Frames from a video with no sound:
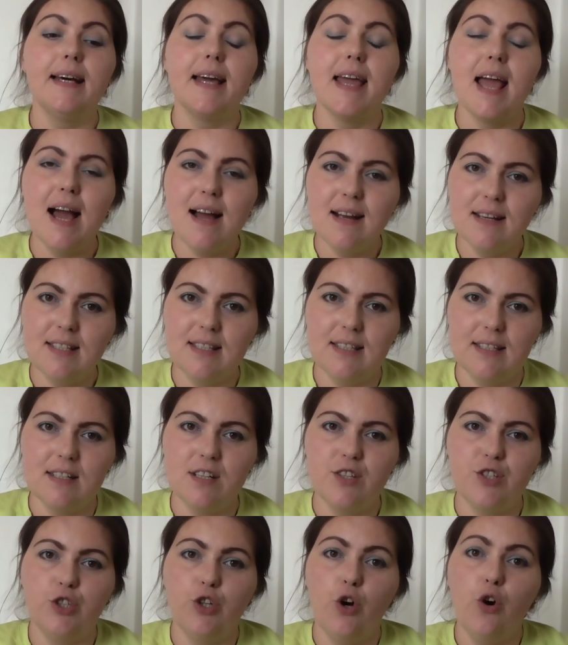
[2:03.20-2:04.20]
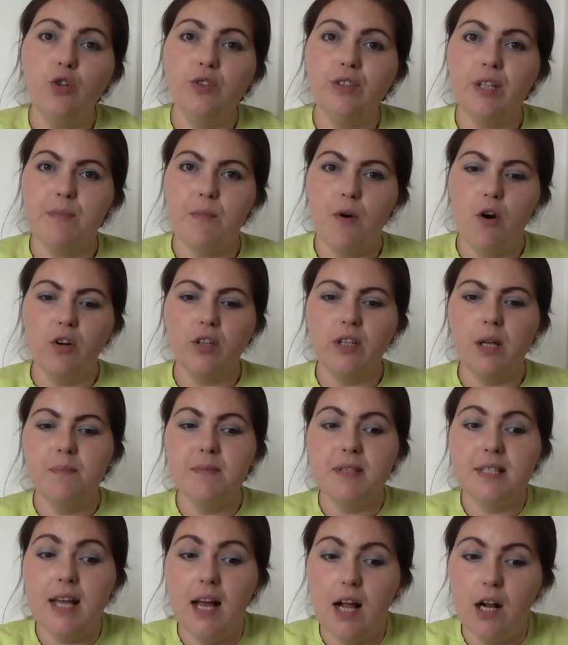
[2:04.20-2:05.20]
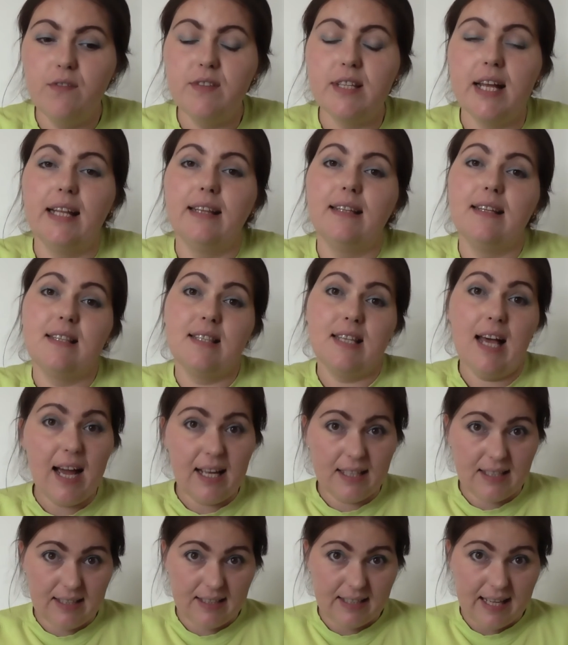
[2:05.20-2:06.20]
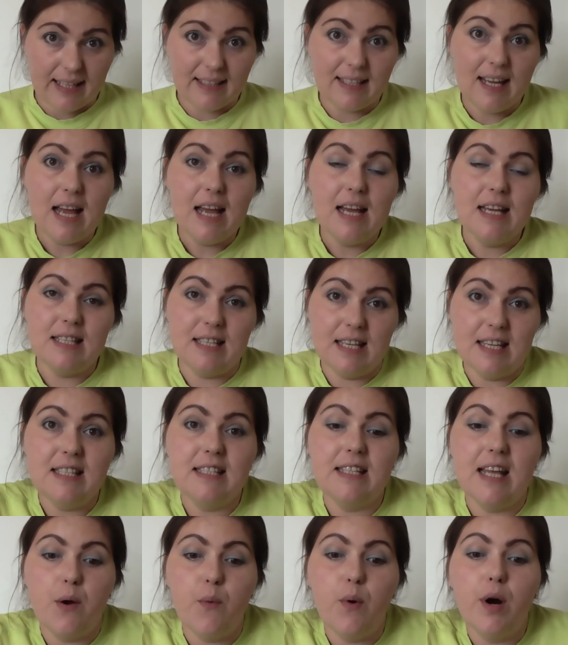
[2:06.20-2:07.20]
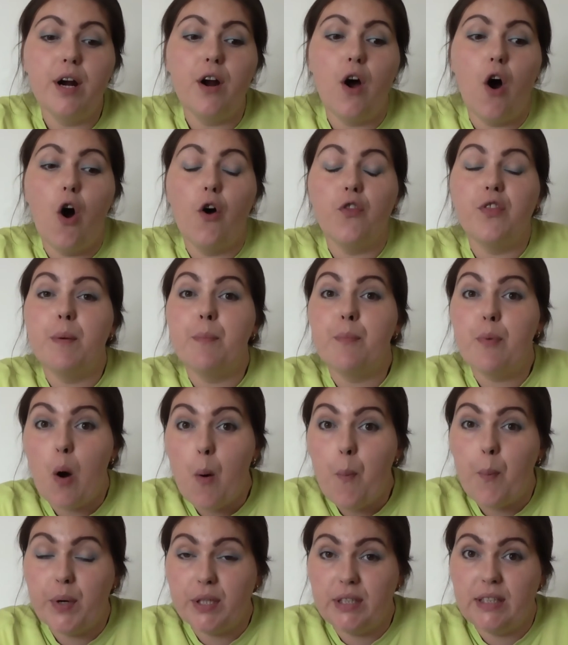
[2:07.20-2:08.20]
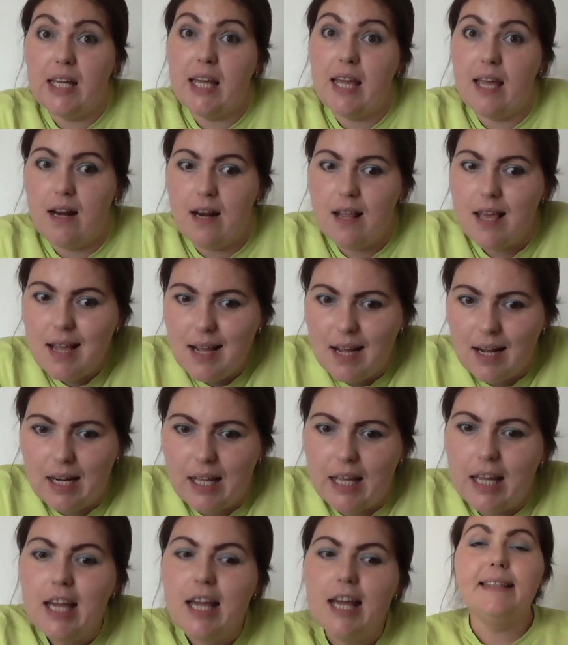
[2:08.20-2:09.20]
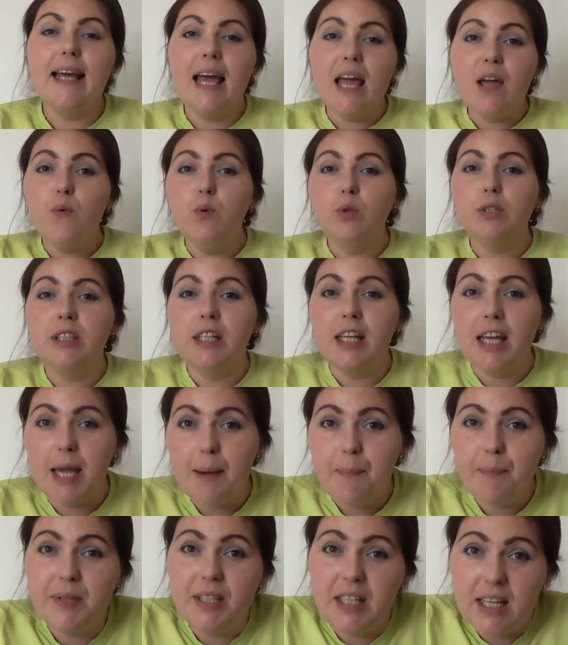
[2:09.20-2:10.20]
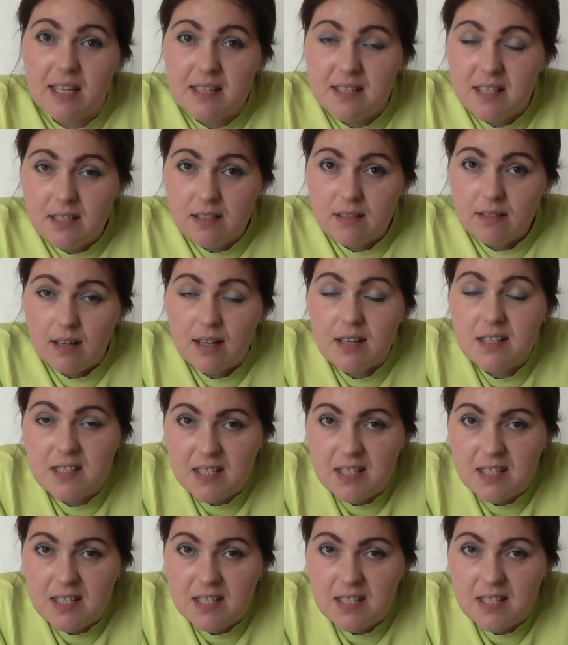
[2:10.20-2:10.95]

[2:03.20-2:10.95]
The youngsters talked among themselves and decided that since they were on the property illegally, they would keep this a